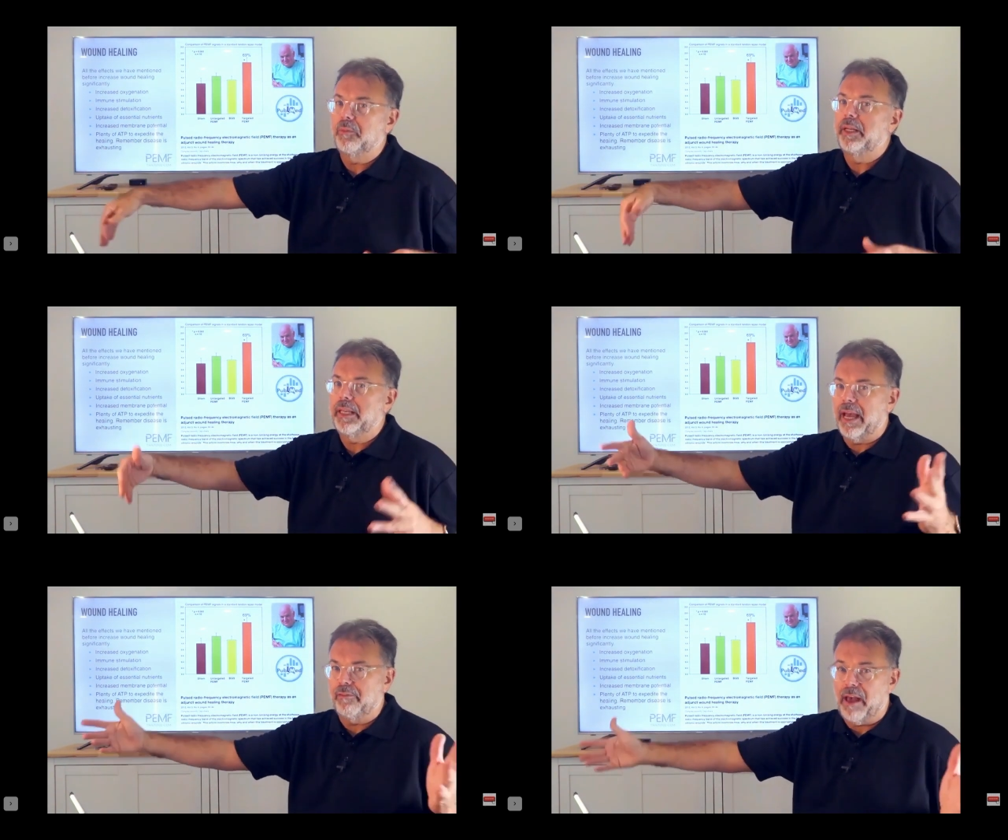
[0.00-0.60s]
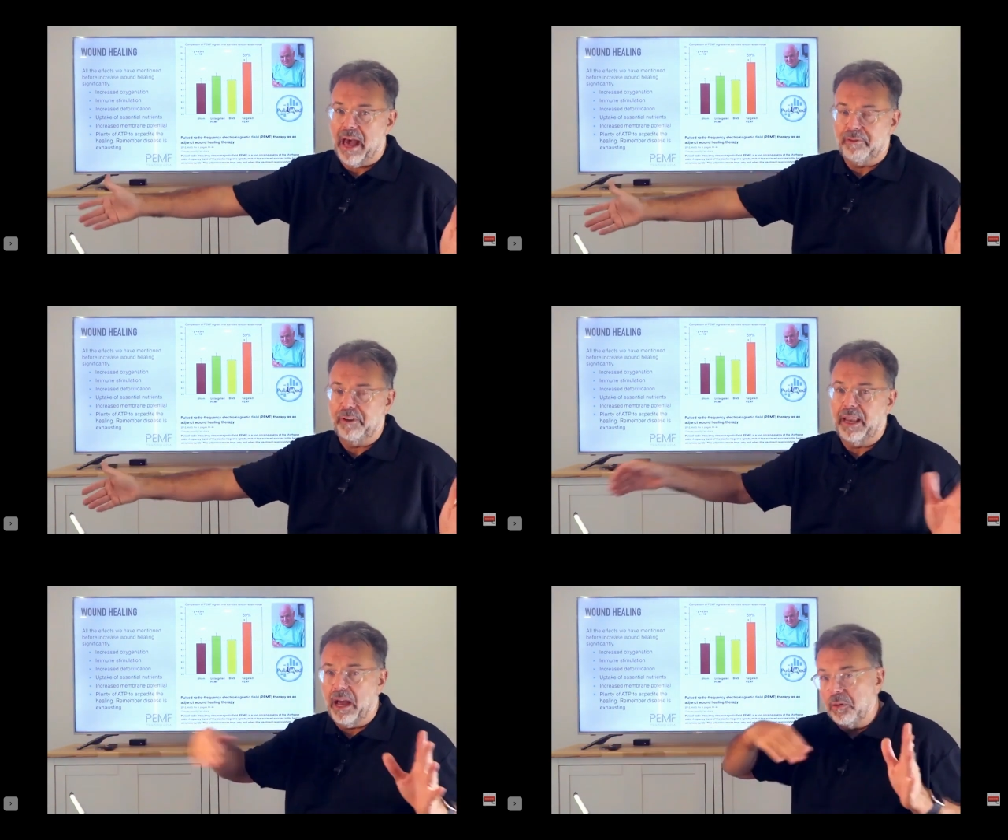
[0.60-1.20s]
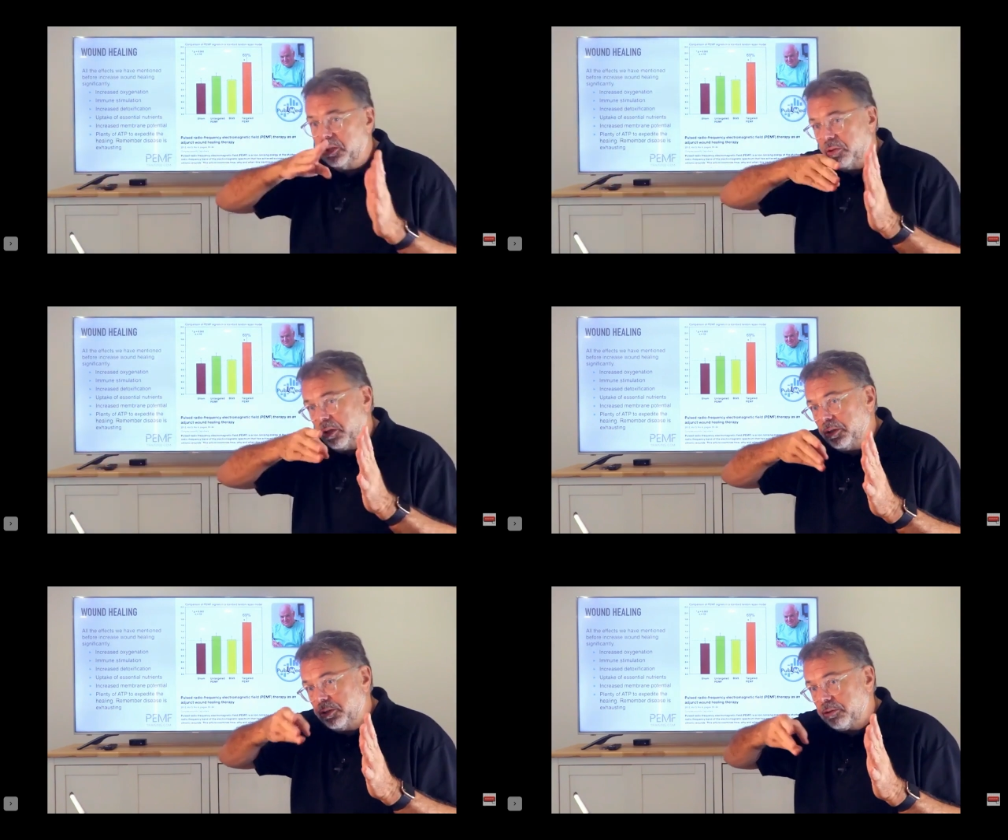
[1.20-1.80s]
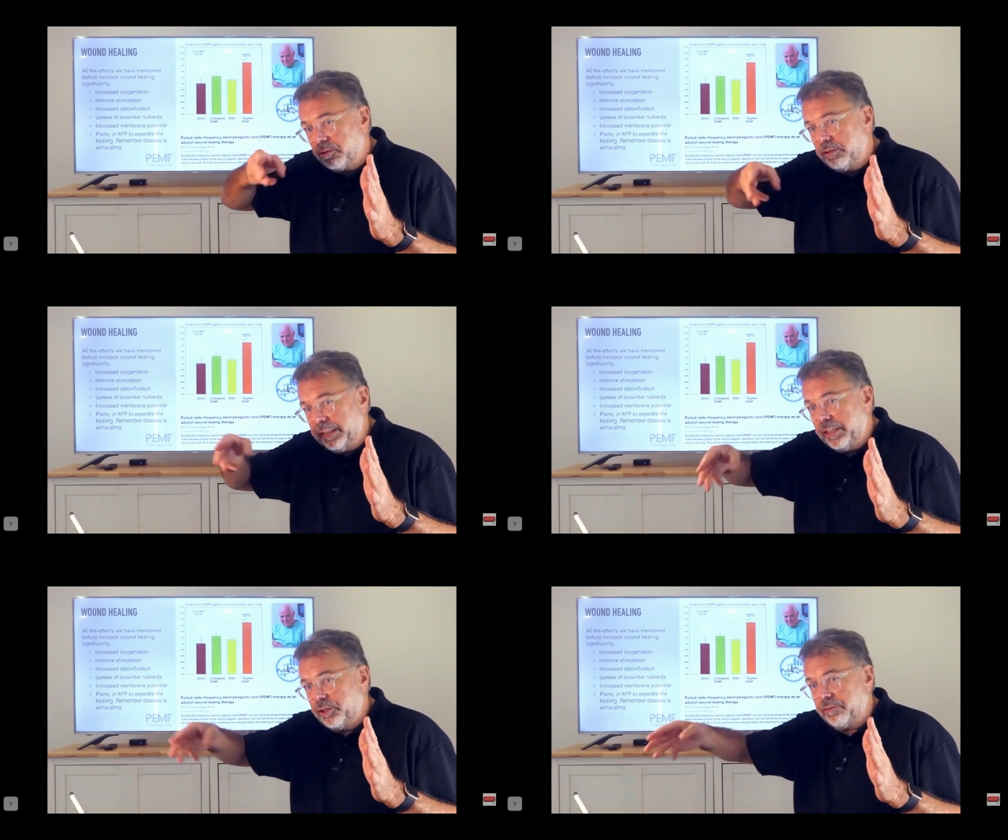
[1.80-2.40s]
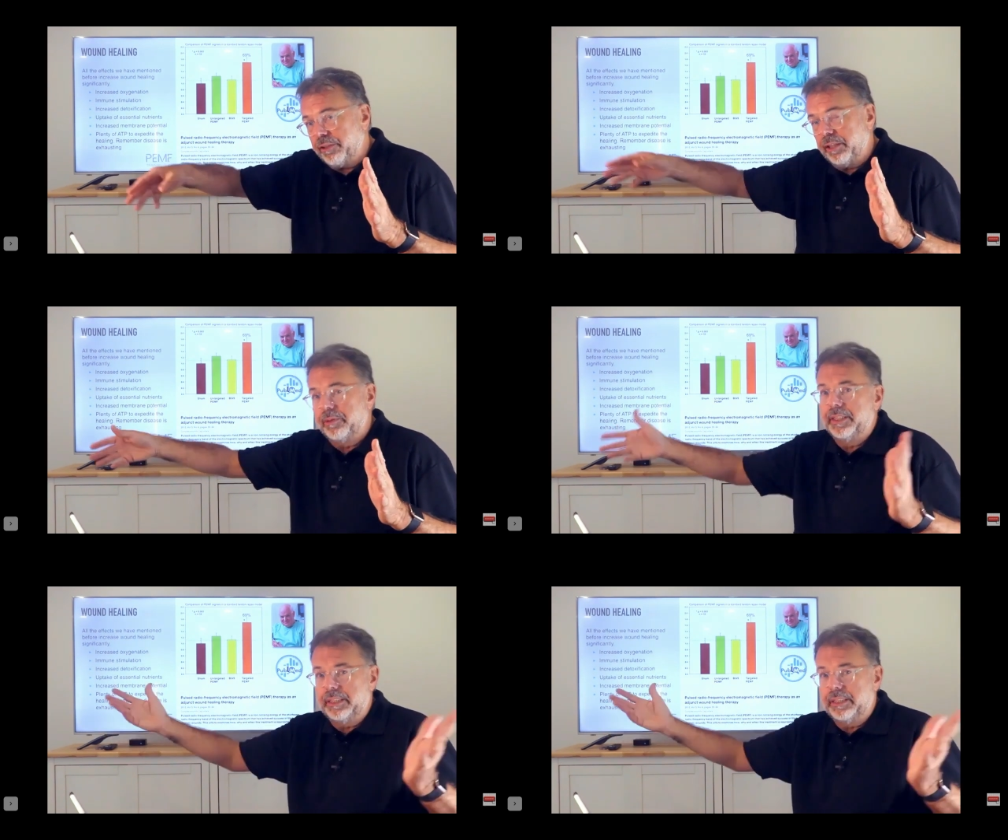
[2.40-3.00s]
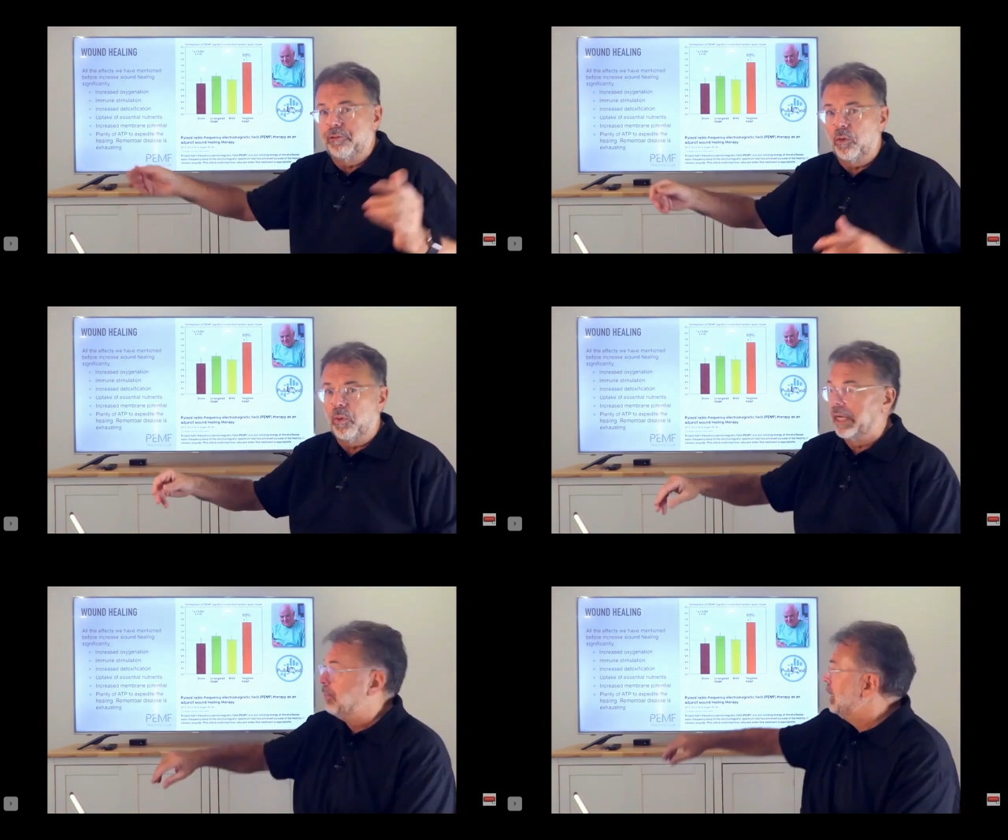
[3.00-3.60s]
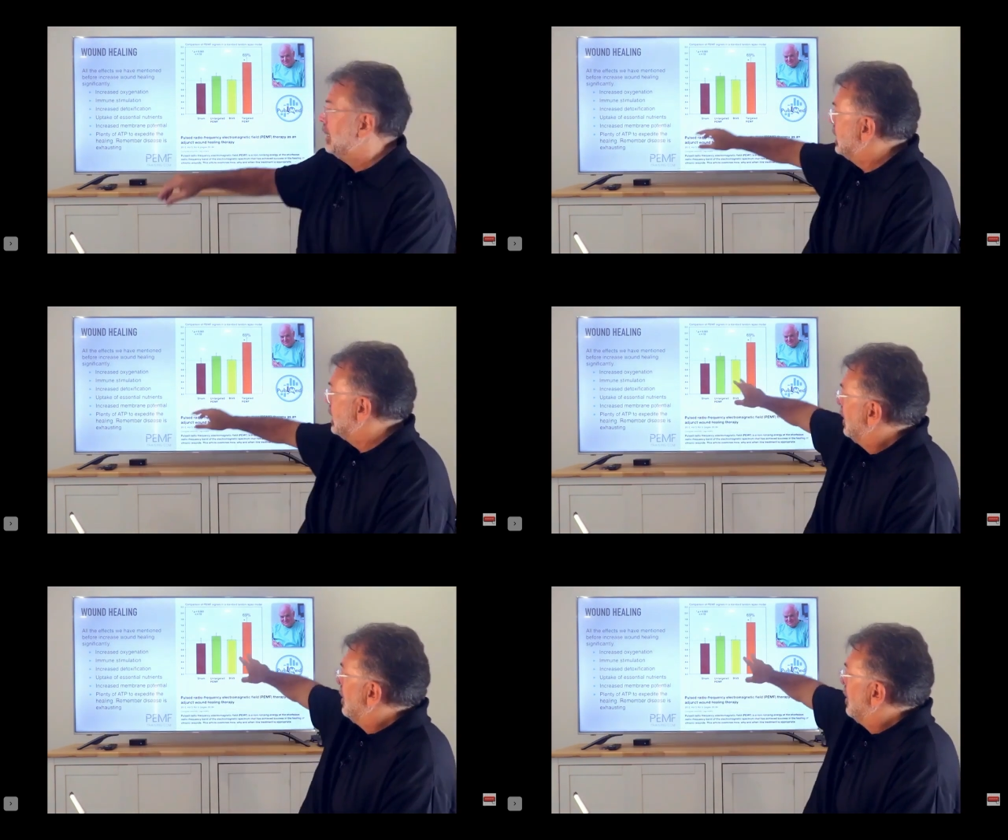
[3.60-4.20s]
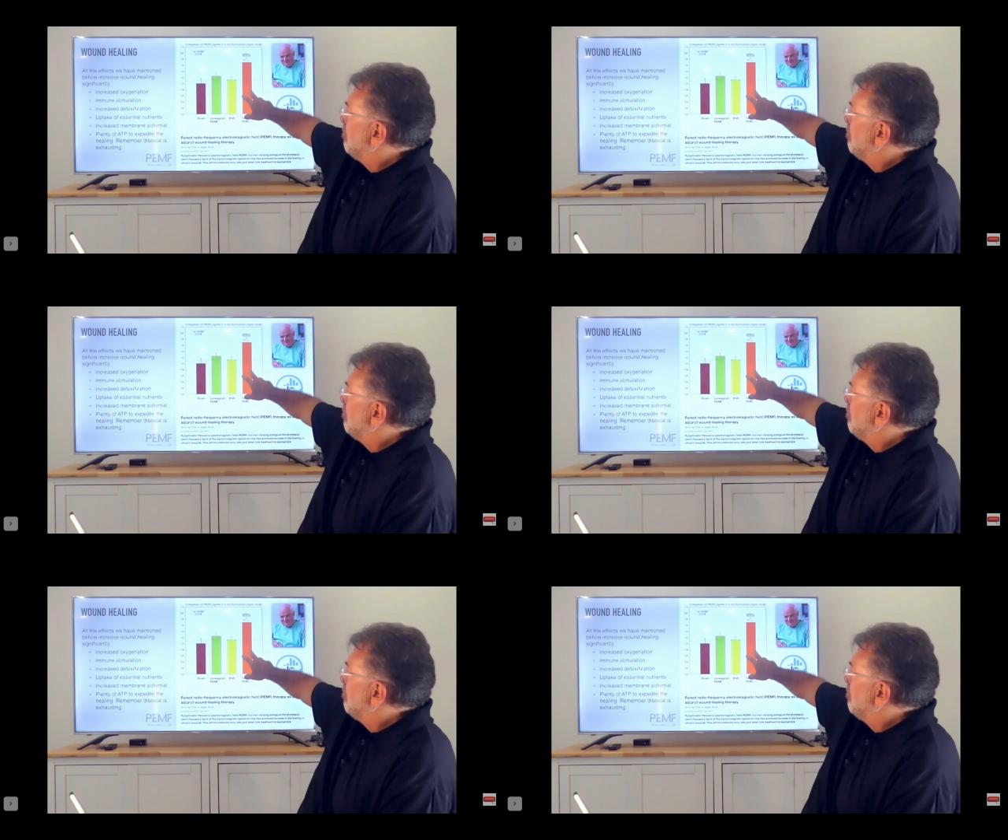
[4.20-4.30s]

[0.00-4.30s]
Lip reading: where you have half an hour to go through each frequency for 1 minute.